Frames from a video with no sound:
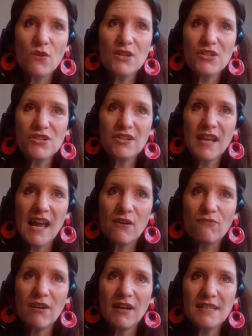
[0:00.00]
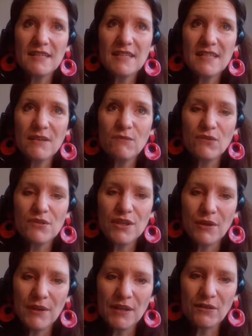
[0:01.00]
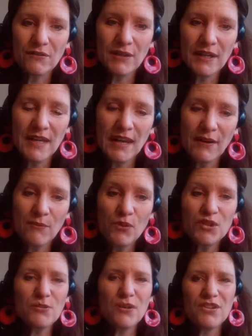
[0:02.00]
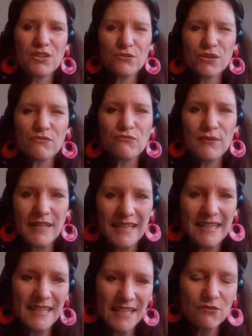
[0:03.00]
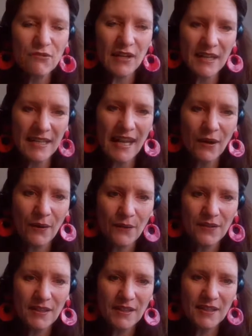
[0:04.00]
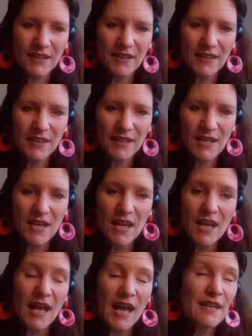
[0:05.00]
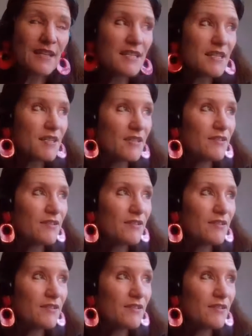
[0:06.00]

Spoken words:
question, how right is it what's going on right now, and what do our children really need right now? And